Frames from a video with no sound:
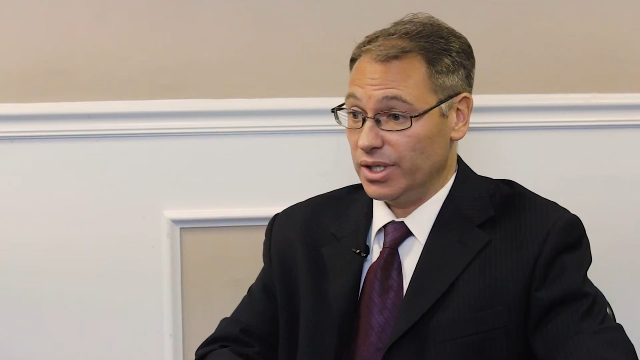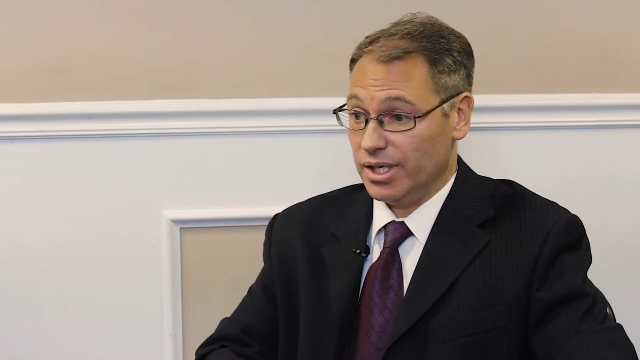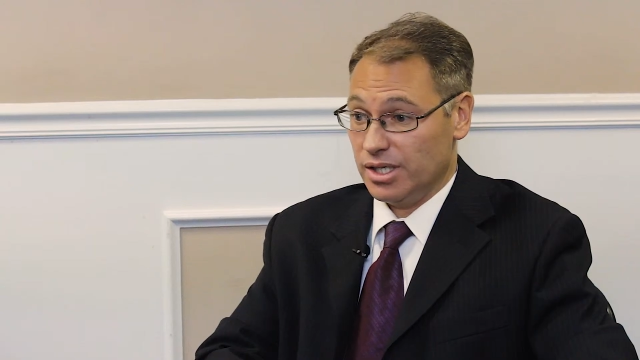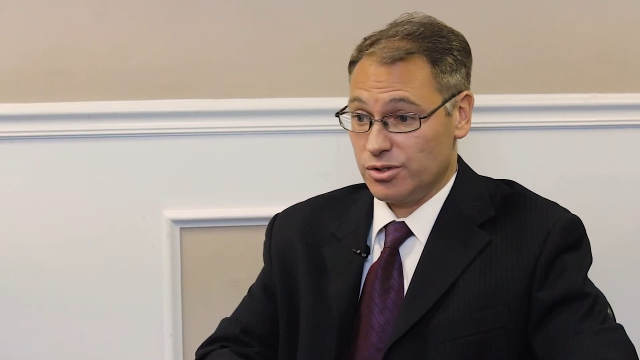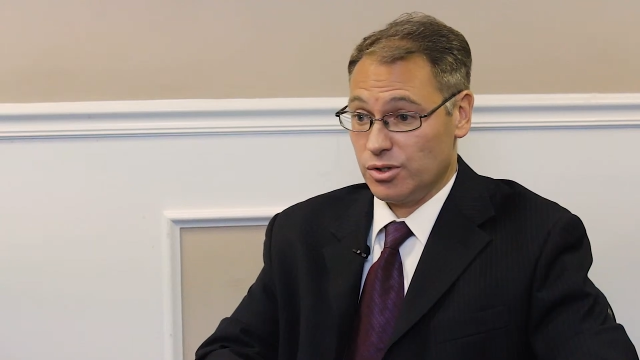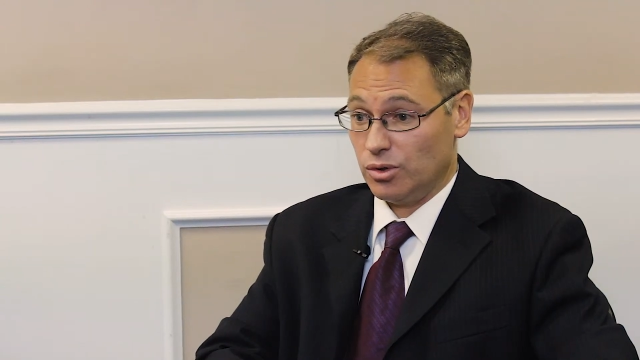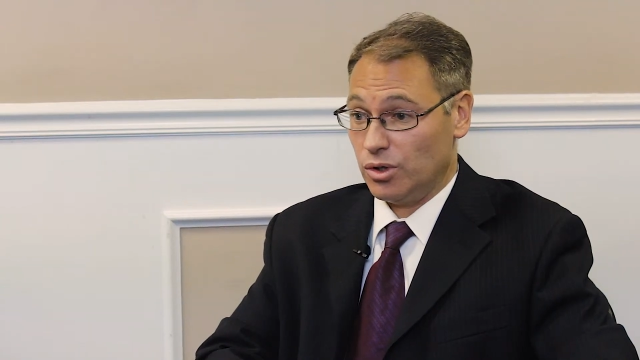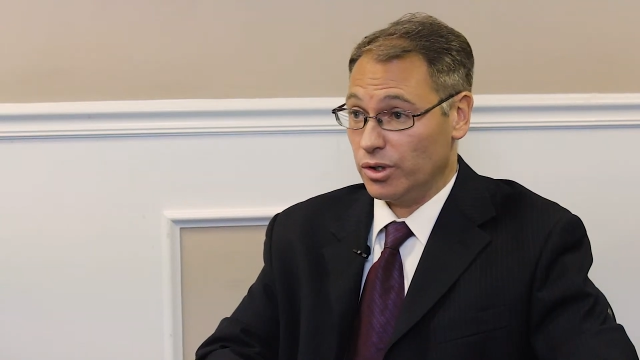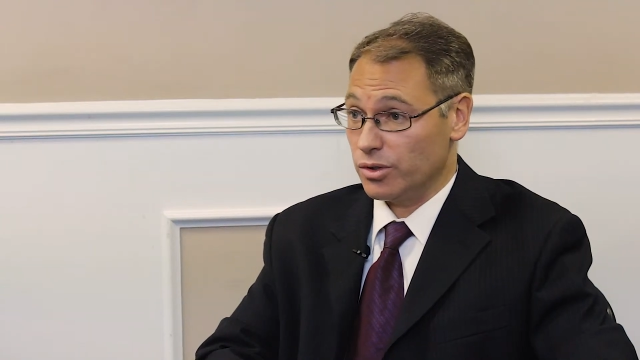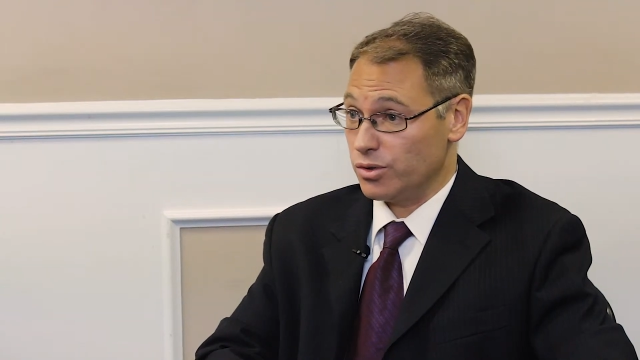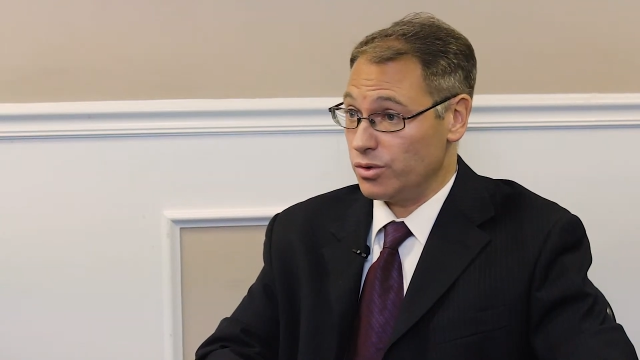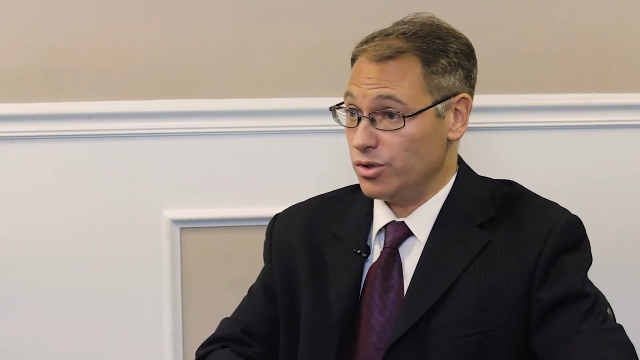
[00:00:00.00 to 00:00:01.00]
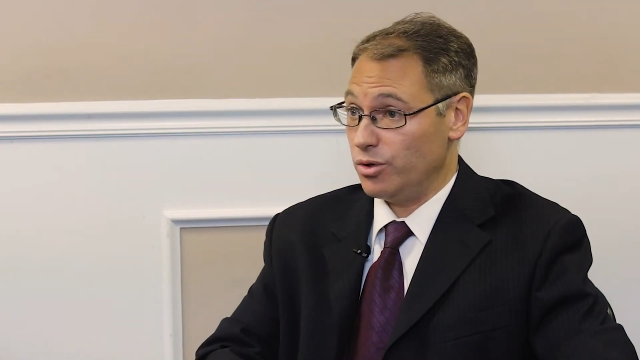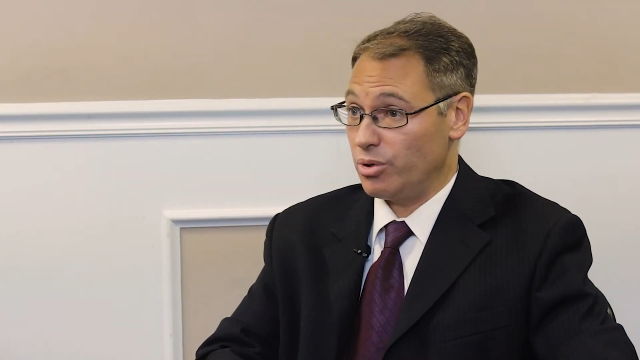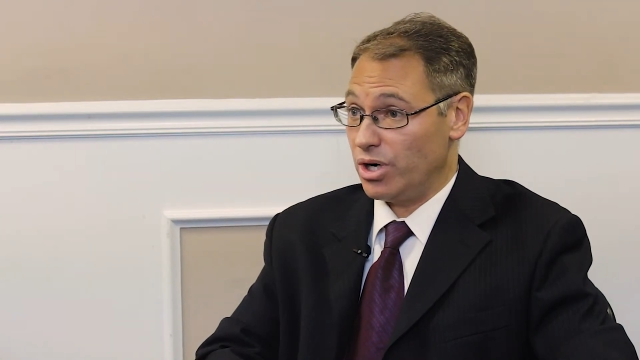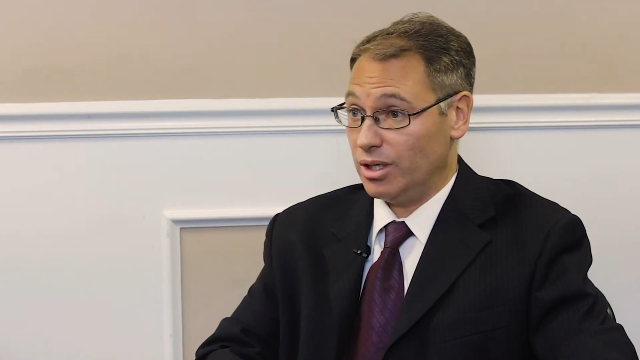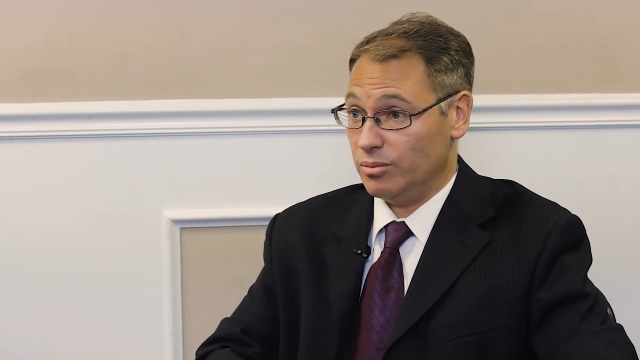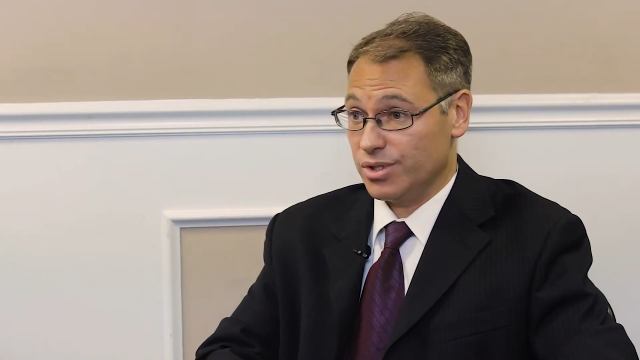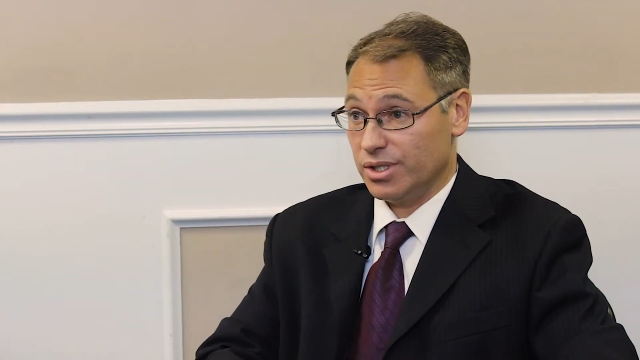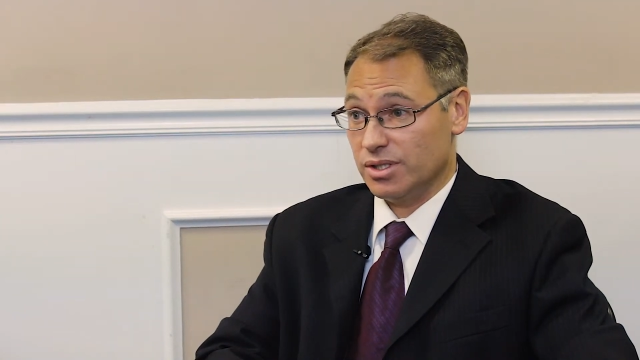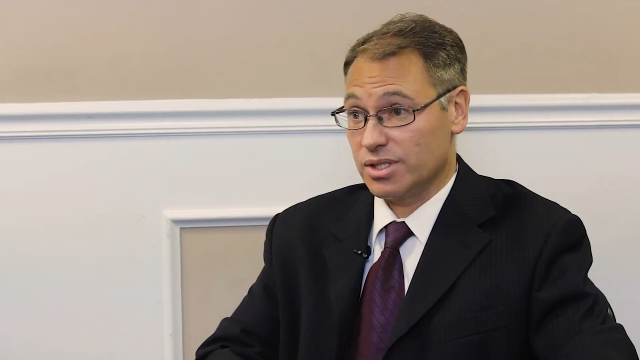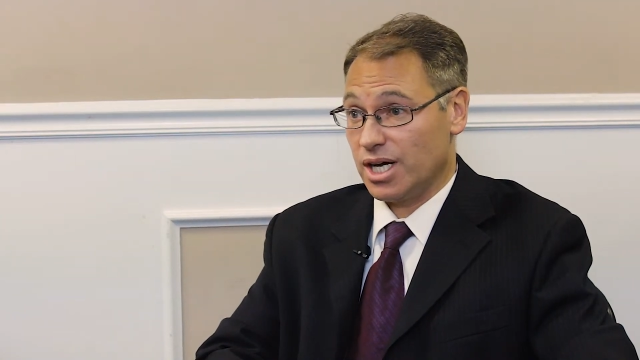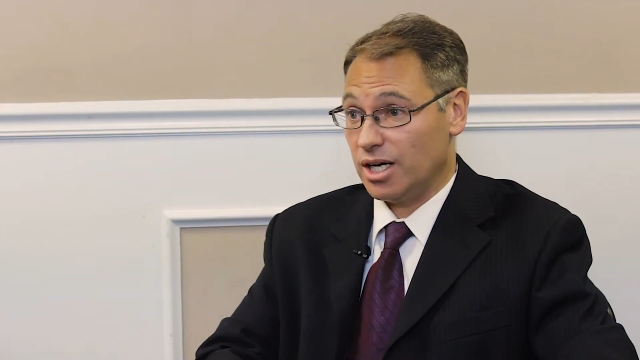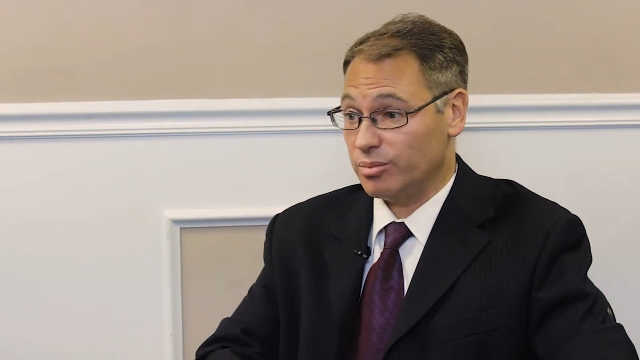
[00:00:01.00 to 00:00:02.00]
again, so long as there's no problems. It
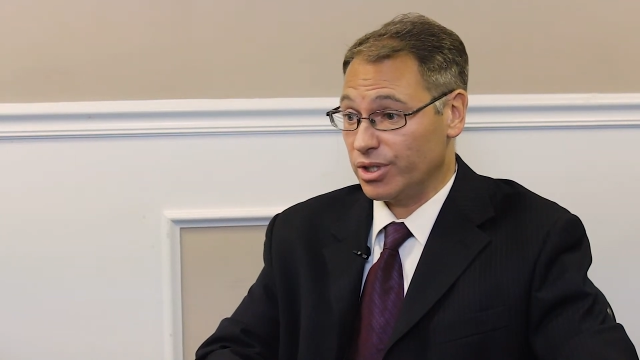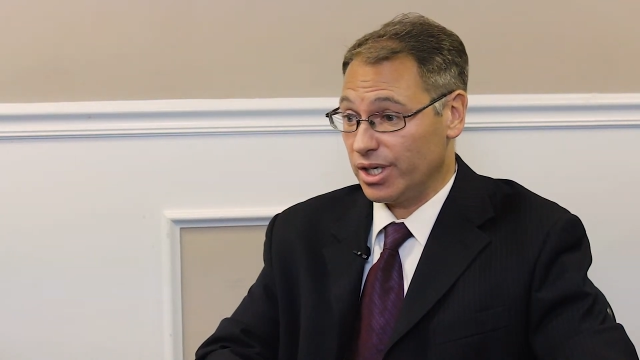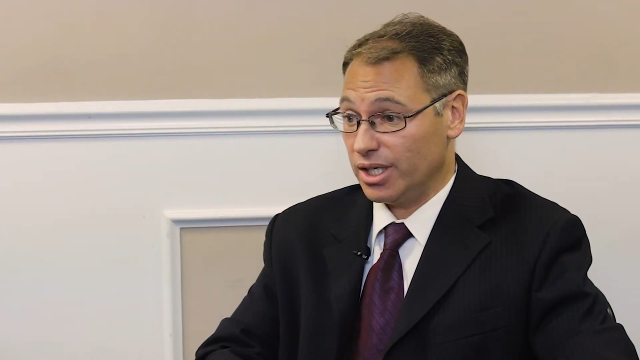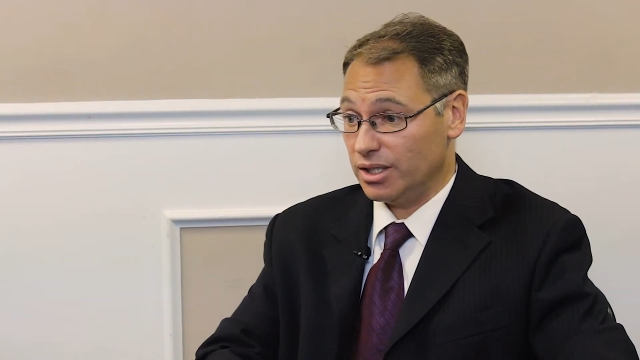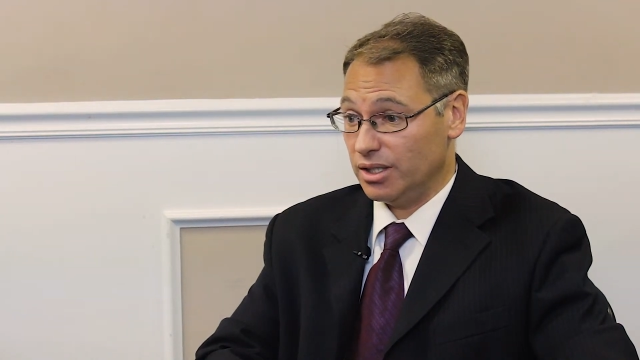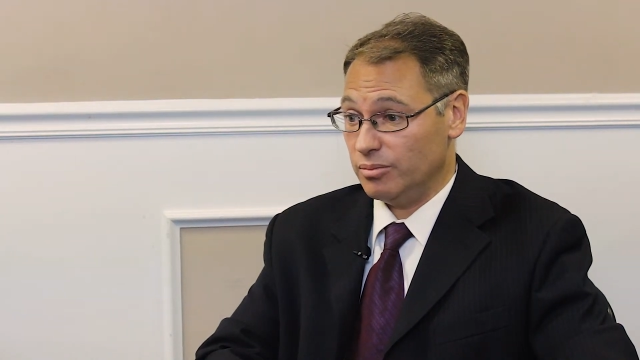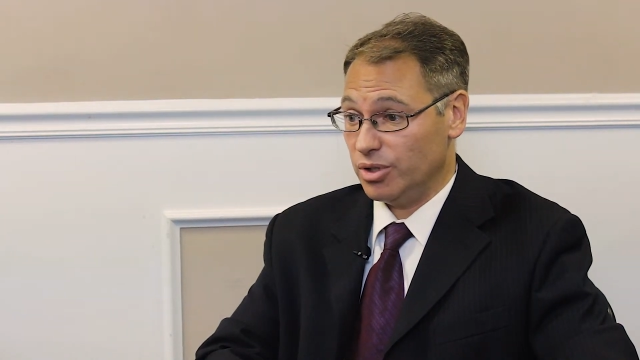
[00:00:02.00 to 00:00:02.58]
is complicated,